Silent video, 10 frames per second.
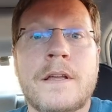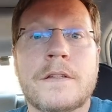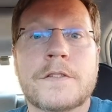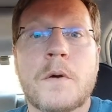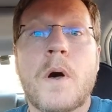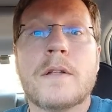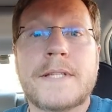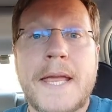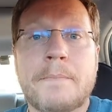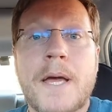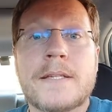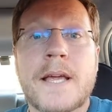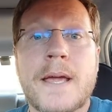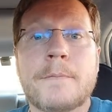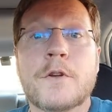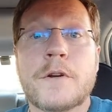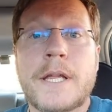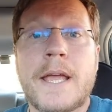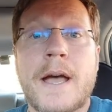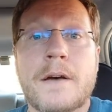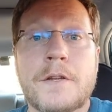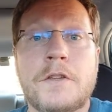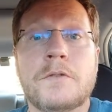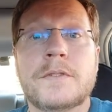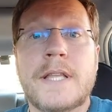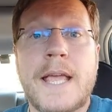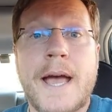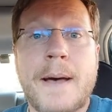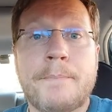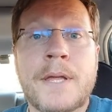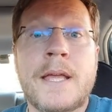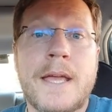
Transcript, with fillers: So I'll take my time learning how to use the app